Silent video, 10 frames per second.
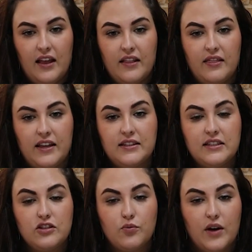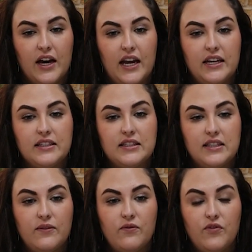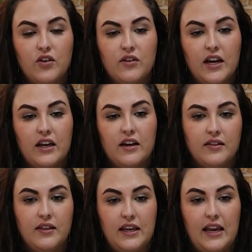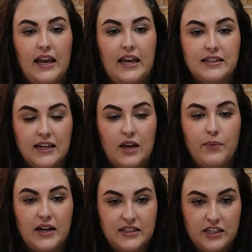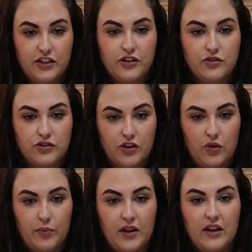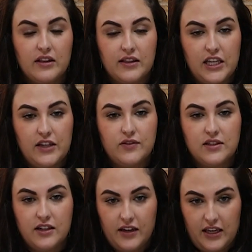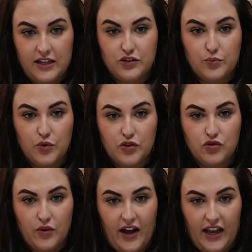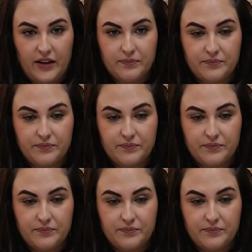This is why some feel like the antibacterial soap leaves their hands more dry.